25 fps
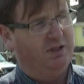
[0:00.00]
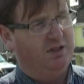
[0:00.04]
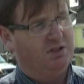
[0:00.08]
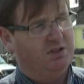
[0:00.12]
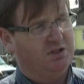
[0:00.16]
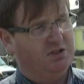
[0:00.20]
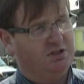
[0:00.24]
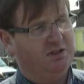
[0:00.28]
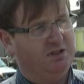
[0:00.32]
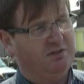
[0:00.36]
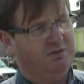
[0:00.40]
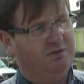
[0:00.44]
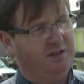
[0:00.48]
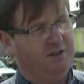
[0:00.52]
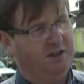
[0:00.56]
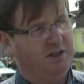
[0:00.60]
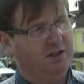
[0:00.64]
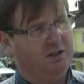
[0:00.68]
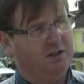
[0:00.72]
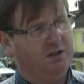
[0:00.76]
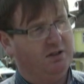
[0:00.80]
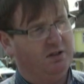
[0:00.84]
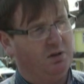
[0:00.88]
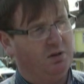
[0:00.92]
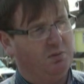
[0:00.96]
Sinn
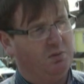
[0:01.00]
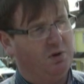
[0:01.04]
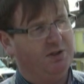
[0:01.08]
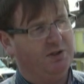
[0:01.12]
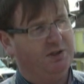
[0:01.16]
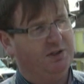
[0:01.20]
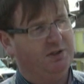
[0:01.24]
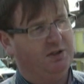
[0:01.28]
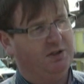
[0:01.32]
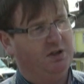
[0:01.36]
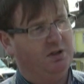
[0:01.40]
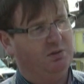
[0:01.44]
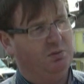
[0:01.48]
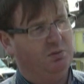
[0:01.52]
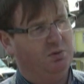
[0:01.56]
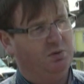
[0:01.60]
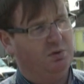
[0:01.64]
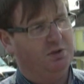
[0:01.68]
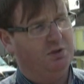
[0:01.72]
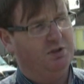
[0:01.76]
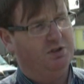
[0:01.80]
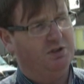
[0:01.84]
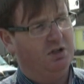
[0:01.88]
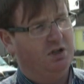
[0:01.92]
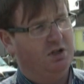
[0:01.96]
Féin and their watered-down
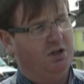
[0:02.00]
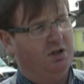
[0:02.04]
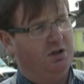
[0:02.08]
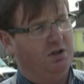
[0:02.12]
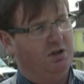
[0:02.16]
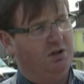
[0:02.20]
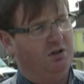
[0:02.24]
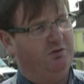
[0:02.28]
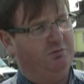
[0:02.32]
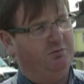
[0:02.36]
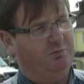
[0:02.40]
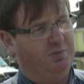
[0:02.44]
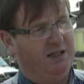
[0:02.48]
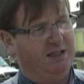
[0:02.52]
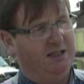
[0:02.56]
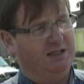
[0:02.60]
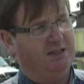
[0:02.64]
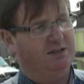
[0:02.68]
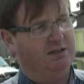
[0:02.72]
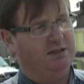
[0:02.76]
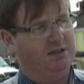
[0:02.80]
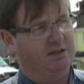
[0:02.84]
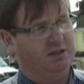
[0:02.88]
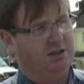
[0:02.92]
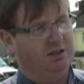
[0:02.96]
words of
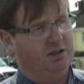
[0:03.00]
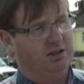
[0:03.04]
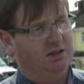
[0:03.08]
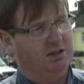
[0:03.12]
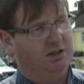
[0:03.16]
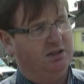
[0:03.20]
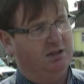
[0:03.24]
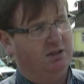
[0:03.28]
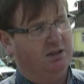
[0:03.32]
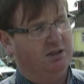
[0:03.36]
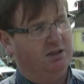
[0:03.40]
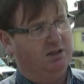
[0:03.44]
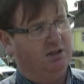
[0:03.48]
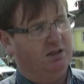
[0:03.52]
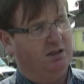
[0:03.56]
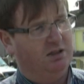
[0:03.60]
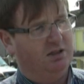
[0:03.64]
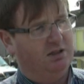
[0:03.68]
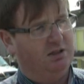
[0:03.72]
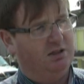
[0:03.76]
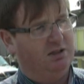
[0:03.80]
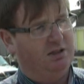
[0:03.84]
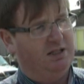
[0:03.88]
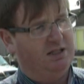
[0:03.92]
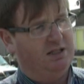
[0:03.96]
peace,
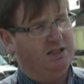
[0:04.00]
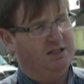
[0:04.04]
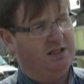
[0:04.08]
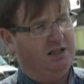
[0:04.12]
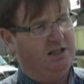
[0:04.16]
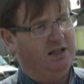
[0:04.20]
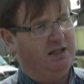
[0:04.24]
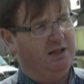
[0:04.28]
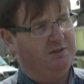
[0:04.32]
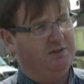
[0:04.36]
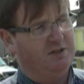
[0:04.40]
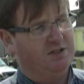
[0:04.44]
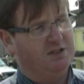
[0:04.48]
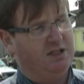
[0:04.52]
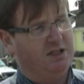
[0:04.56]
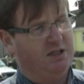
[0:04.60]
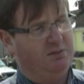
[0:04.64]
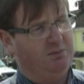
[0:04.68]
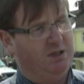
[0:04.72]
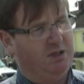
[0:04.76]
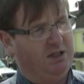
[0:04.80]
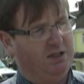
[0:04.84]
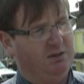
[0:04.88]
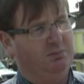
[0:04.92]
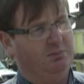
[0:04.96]
they still have the
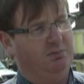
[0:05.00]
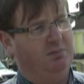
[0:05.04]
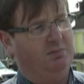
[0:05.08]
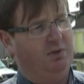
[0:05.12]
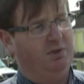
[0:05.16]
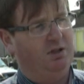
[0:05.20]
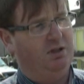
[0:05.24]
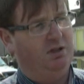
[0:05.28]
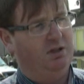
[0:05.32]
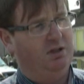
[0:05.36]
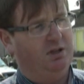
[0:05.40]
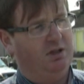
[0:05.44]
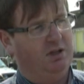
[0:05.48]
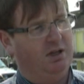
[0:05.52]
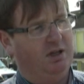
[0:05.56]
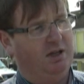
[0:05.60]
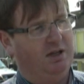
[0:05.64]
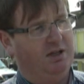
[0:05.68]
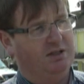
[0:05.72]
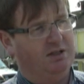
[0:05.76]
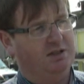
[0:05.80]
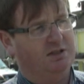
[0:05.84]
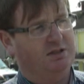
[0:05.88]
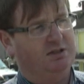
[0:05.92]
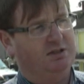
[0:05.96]
same aim
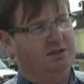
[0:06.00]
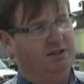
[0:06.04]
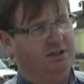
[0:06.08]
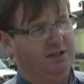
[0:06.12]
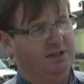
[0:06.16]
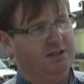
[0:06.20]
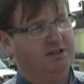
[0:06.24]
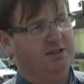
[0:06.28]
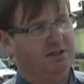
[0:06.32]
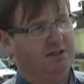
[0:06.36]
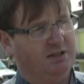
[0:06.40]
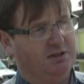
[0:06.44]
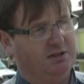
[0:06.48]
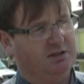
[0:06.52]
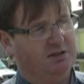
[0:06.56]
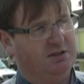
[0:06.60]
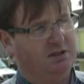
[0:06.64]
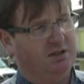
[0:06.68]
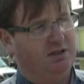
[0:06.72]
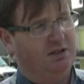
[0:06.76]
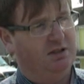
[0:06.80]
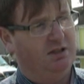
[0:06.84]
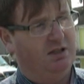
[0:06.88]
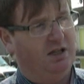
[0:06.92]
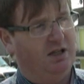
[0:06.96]
as the
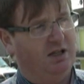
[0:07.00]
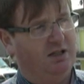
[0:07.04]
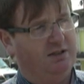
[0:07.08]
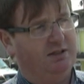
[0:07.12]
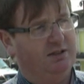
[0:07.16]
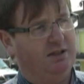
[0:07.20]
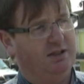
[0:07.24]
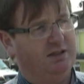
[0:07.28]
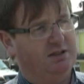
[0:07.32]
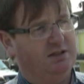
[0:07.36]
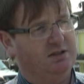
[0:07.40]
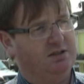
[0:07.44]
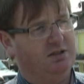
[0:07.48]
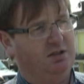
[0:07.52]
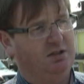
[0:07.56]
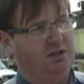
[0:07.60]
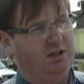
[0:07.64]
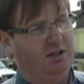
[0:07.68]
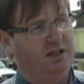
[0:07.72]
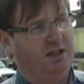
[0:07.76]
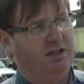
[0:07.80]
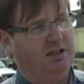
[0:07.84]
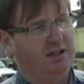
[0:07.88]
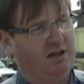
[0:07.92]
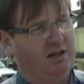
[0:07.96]
dissidents, and that is to
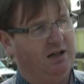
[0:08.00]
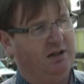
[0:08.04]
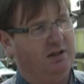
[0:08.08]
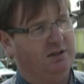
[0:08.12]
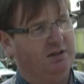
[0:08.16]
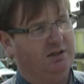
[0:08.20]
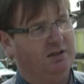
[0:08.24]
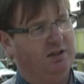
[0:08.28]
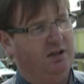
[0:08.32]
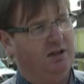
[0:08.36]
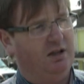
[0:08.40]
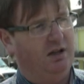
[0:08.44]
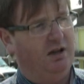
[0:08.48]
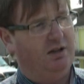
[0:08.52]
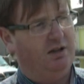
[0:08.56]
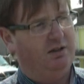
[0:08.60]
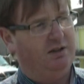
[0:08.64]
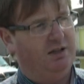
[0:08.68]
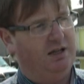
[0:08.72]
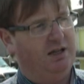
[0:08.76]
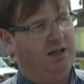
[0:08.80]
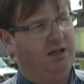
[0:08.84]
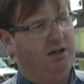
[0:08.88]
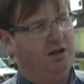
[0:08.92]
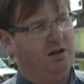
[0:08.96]
unite Ireland.
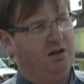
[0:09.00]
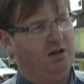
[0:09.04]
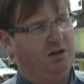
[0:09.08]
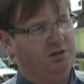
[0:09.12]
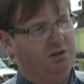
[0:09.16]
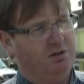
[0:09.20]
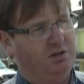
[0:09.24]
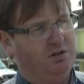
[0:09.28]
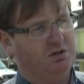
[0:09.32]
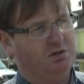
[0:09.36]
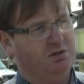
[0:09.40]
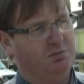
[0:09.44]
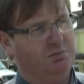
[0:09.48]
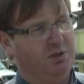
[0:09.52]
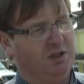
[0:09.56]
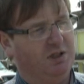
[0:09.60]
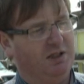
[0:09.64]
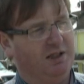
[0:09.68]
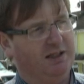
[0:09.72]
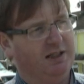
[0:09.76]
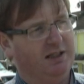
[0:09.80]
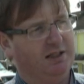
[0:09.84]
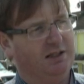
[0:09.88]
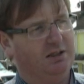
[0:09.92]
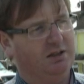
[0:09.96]
And they are using
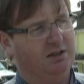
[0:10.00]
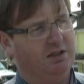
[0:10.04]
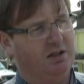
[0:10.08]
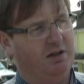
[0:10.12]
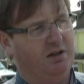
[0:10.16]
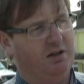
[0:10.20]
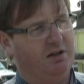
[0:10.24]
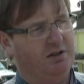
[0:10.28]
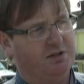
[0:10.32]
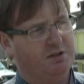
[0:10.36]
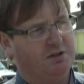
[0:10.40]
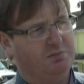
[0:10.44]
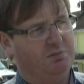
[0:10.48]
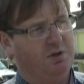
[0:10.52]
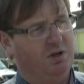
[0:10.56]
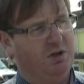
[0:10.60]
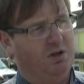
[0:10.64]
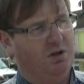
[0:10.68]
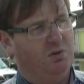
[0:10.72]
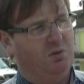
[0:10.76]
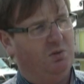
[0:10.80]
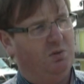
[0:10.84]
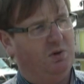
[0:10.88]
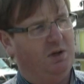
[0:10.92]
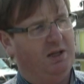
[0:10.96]
political terrorism
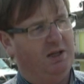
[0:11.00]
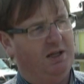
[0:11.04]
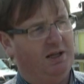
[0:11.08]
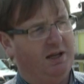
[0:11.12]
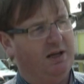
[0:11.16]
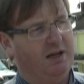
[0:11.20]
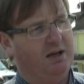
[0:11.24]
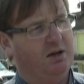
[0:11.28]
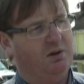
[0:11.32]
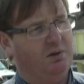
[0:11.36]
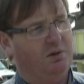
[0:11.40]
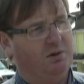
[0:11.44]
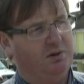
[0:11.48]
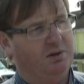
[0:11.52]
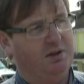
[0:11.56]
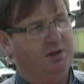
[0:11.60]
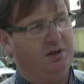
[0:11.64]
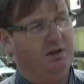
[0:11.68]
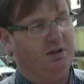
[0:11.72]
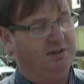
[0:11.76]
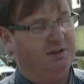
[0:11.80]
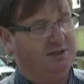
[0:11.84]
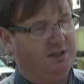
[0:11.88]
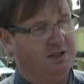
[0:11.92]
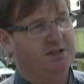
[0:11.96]
while
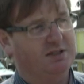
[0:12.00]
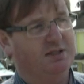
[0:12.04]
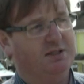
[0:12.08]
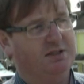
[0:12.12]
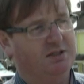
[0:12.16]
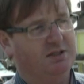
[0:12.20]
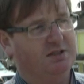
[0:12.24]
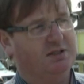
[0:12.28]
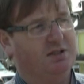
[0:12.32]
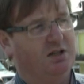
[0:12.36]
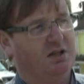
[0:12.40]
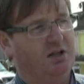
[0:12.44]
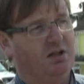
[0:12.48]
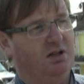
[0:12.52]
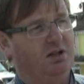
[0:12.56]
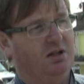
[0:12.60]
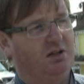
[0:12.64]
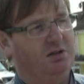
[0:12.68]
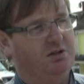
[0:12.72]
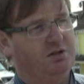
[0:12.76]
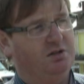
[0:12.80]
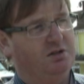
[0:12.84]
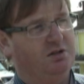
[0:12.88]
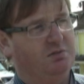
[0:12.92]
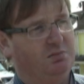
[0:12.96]
the dissidents
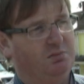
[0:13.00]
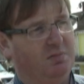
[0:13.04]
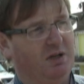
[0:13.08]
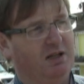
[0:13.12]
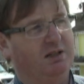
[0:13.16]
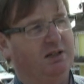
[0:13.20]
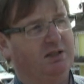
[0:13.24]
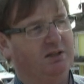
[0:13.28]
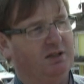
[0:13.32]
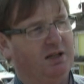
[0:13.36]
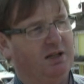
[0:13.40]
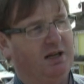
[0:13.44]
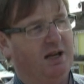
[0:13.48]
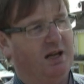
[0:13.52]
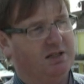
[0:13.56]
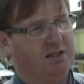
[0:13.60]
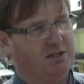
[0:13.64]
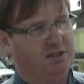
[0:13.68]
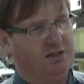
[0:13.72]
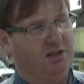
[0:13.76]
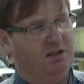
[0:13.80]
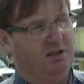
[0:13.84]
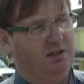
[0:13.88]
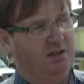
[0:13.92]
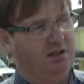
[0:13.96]
are using military
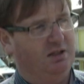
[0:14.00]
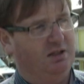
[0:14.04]
action.